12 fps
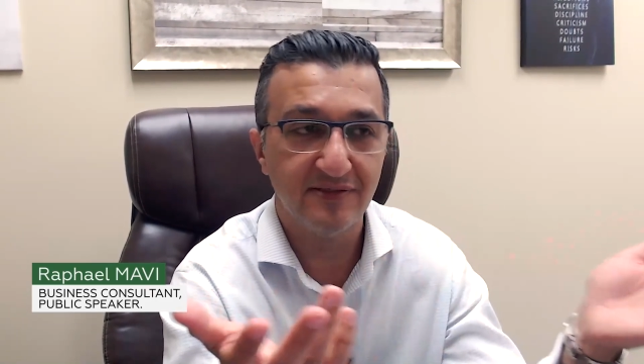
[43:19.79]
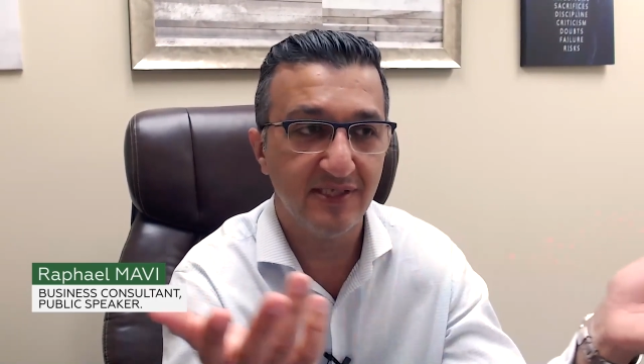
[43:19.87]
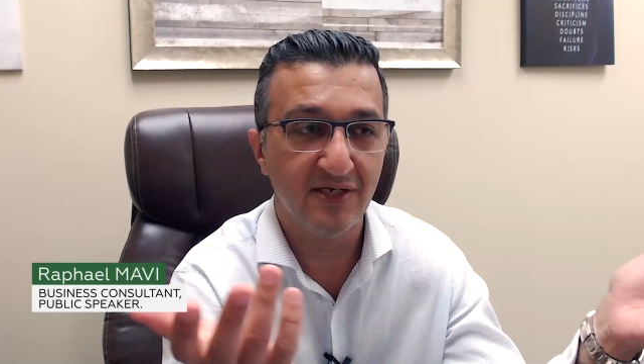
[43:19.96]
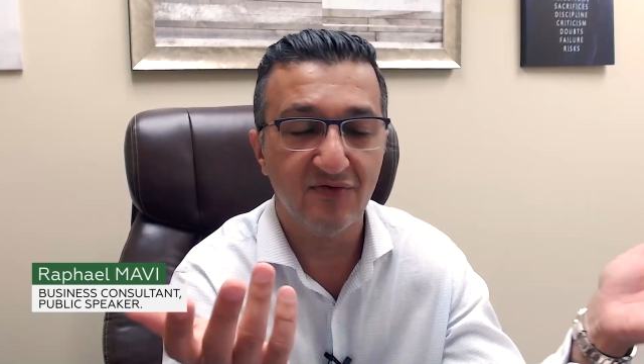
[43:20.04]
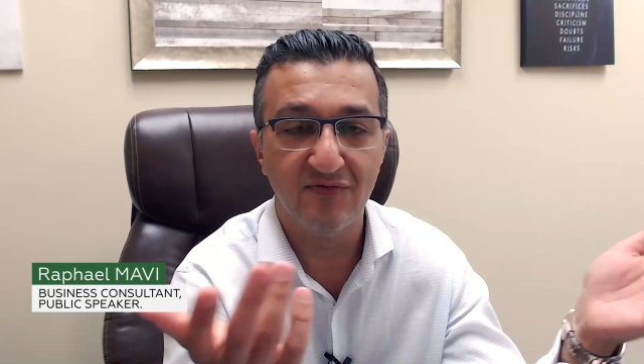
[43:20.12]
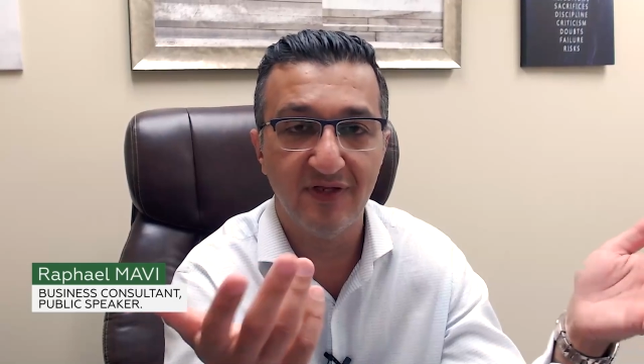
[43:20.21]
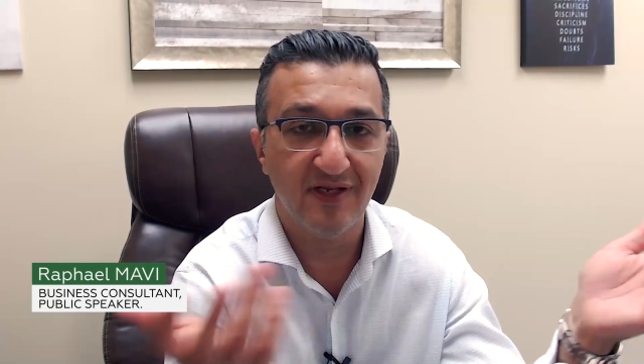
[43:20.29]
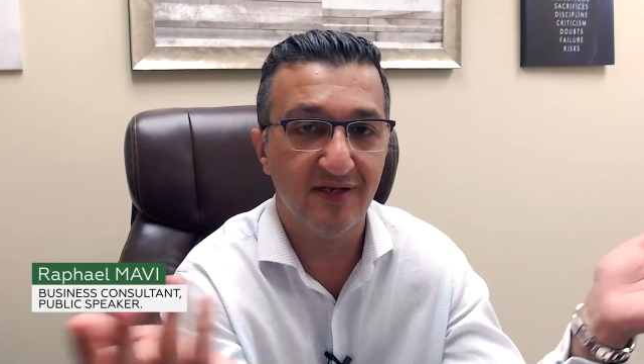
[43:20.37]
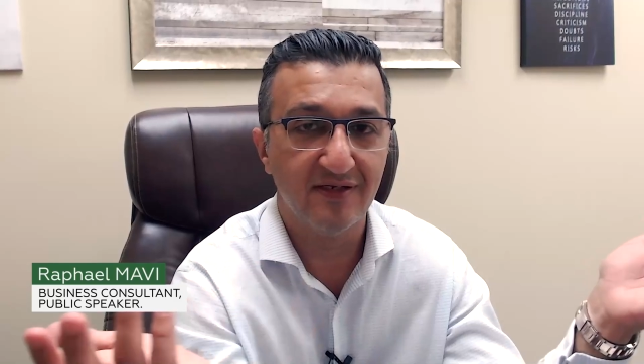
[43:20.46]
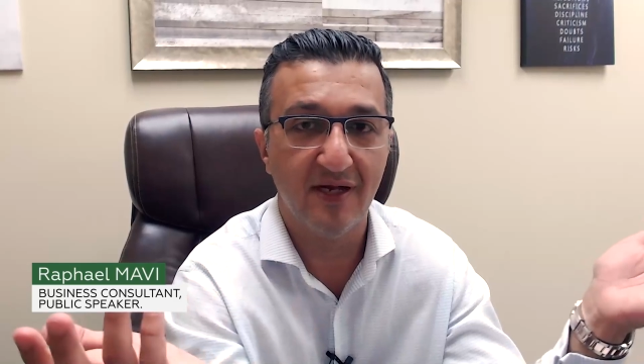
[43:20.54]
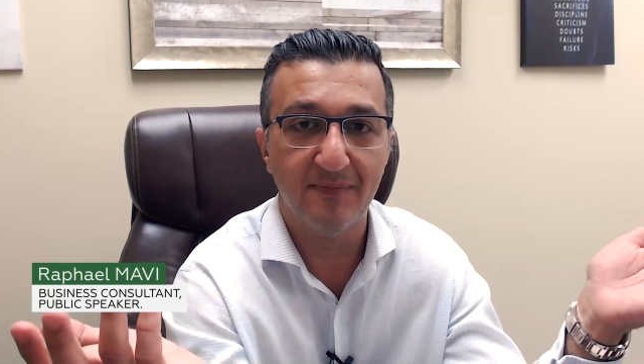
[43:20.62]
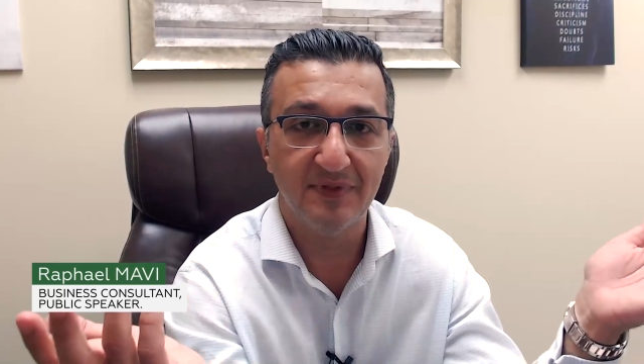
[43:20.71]
They created
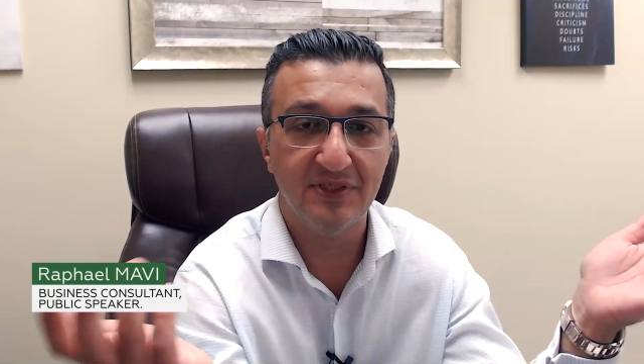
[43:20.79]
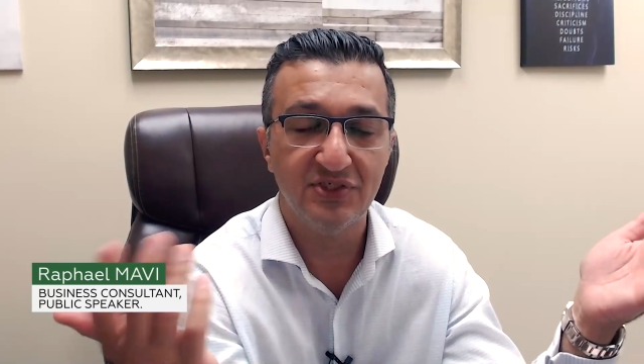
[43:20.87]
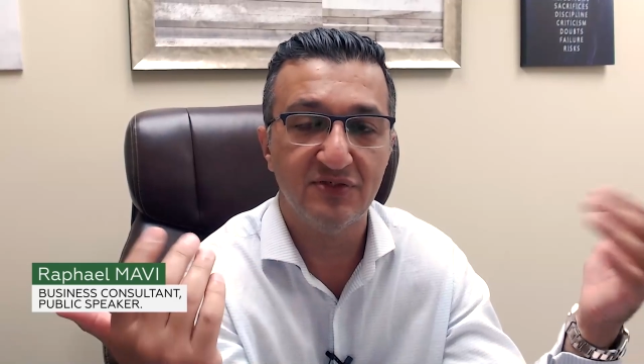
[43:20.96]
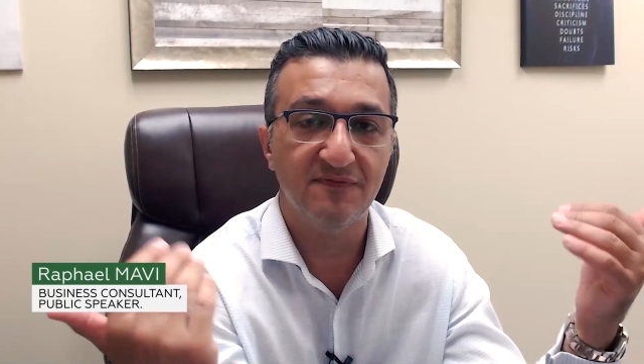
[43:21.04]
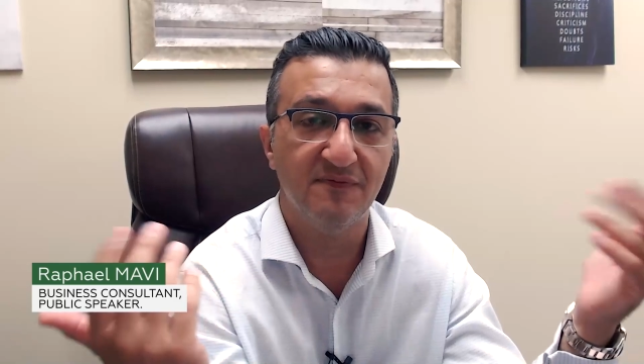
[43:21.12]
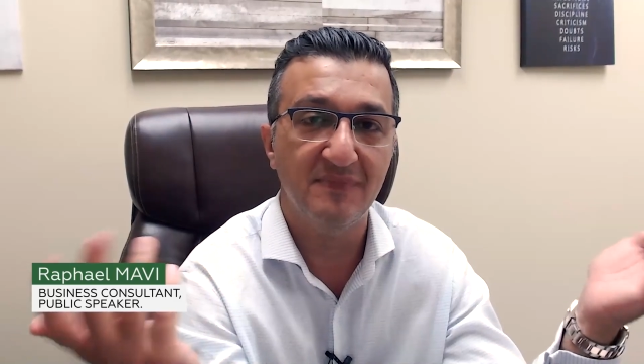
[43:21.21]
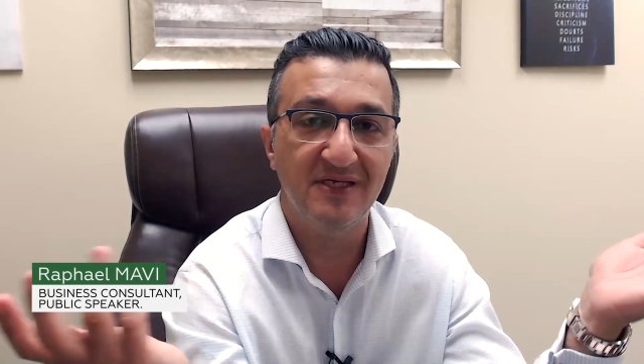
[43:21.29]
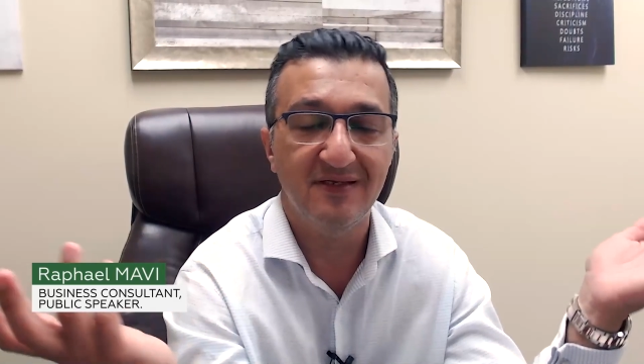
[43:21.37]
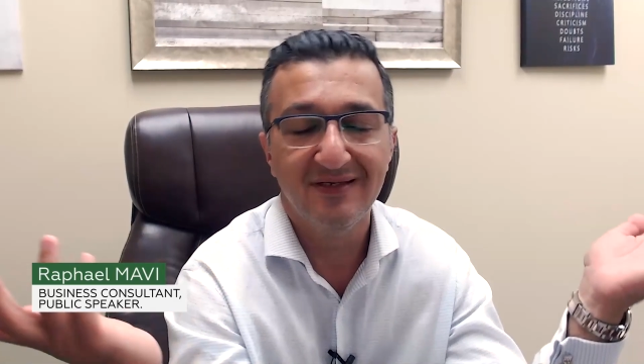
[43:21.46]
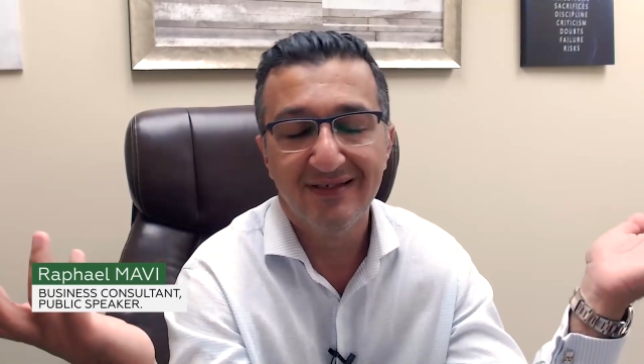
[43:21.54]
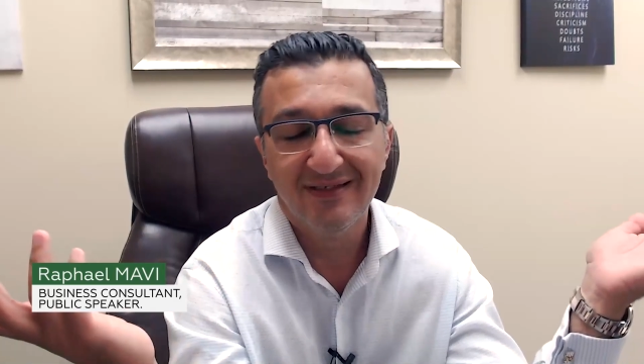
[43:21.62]
competition for me.